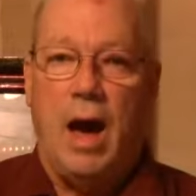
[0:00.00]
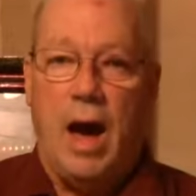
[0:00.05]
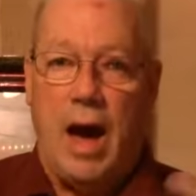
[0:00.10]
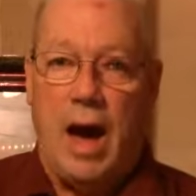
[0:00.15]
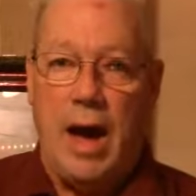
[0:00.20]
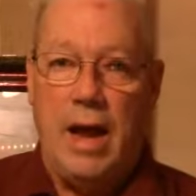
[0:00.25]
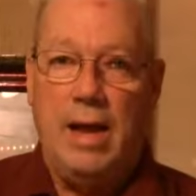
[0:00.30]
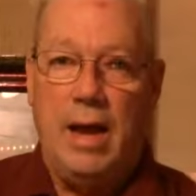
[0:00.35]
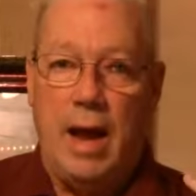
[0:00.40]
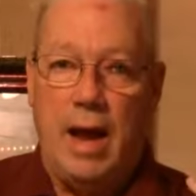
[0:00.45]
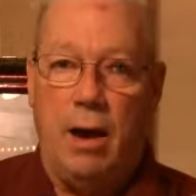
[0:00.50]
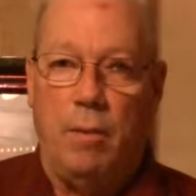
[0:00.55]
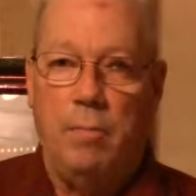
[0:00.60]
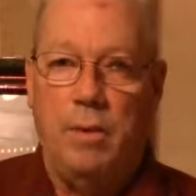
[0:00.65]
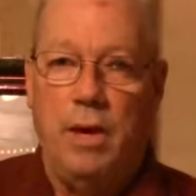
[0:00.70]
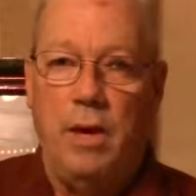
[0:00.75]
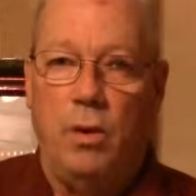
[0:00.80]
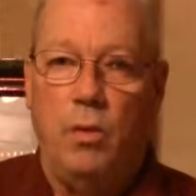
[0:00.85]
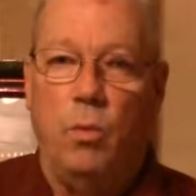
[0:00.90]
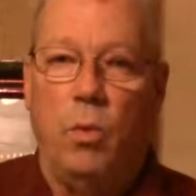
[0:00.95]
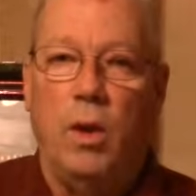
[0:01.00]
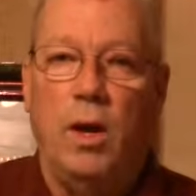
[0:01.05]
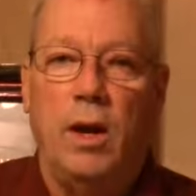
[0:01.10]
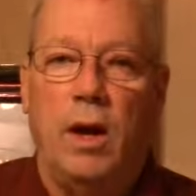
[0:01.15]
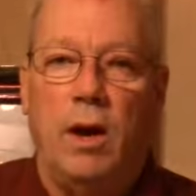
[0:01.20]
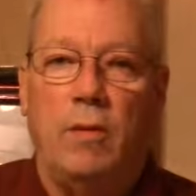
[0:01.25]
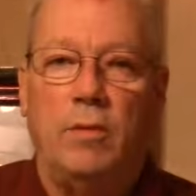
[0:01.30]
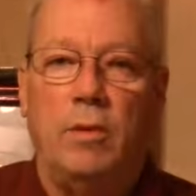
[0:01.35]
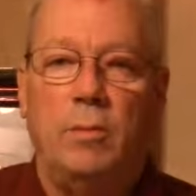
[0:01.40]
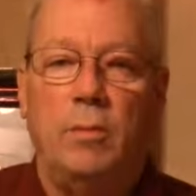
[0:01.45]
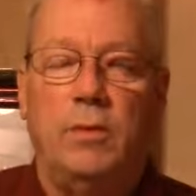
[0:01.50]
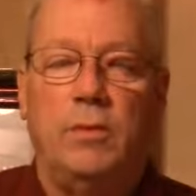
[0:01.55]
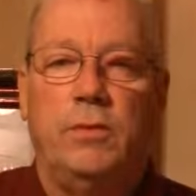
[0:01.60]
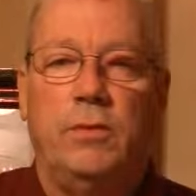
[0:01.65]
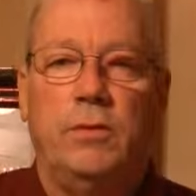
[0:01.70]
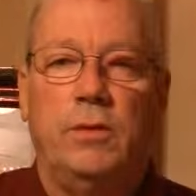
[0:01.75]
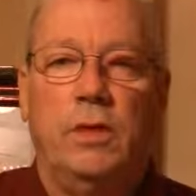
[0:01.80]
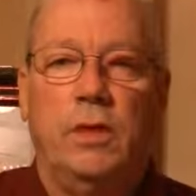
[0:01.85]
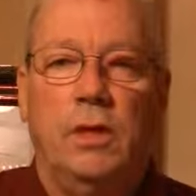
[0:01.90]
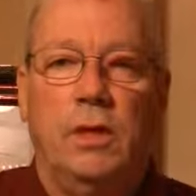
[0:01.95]
I now being one of them.
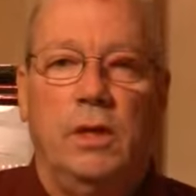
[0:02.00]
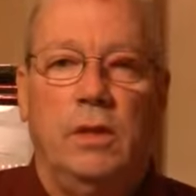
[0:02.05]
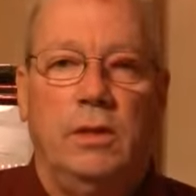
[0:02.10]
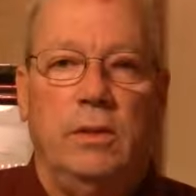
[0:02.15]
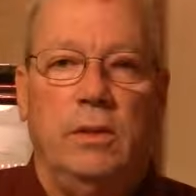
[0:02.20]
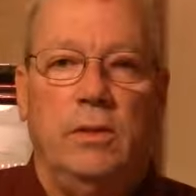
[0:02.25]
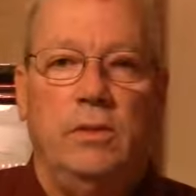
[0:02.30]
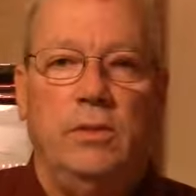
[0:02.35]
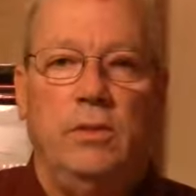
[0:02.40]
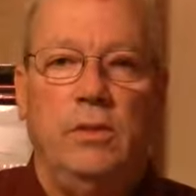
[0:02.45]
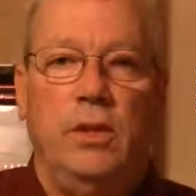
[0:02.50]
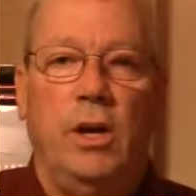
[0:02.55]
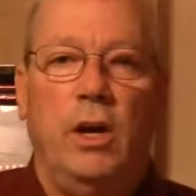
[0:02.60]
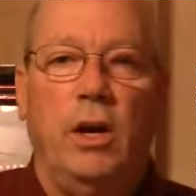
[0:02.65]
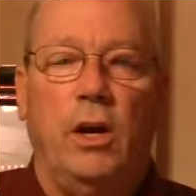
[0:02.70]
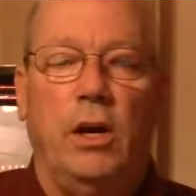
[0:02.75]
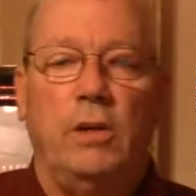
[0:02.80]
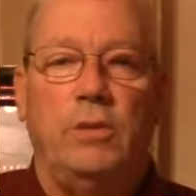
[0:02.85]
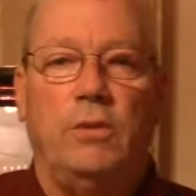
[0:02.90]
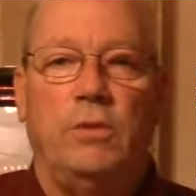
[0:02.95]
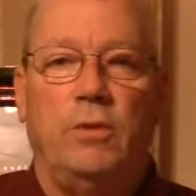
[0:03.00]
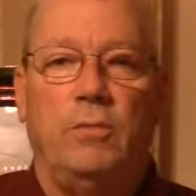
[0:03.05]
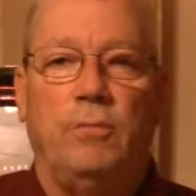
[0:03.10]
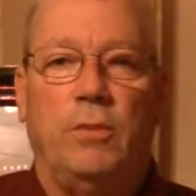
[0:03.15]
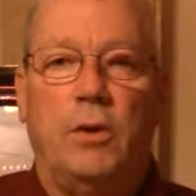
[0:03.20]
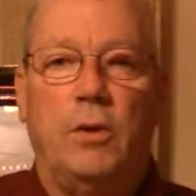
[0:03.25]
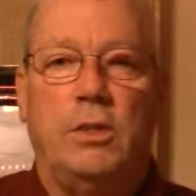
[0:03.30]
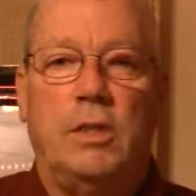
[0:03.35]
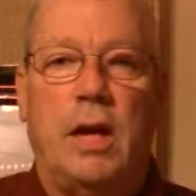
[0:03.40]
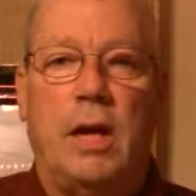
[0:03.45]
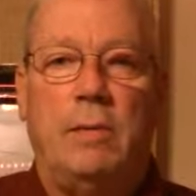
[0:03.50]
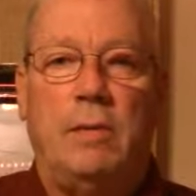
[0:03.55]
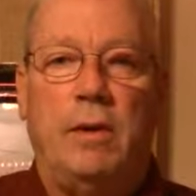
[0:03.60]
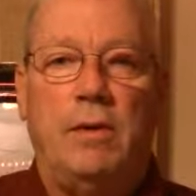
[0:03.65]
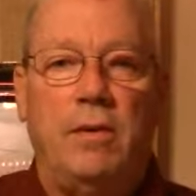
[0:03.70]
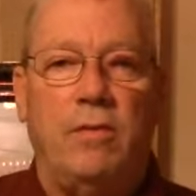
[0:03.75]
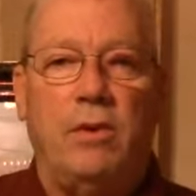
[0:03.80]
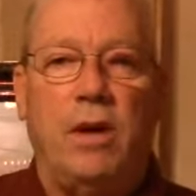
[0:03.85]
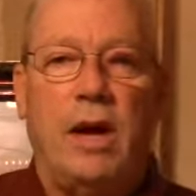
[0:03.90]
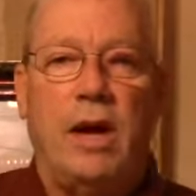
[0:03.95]
It's, this year is the first time
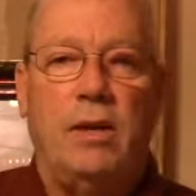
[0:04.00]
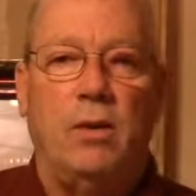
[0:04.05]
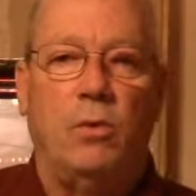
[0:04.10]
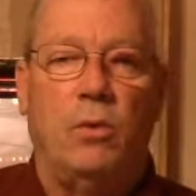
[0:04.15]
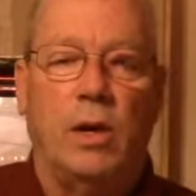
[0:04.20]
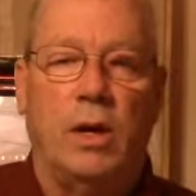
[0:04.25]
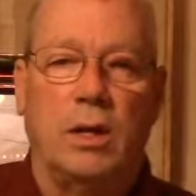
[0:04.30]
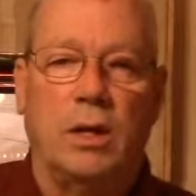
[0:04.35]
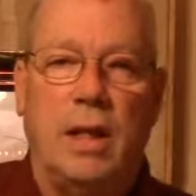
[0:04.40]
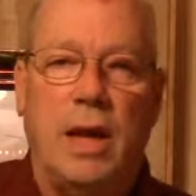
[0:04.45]
I've ever had to wear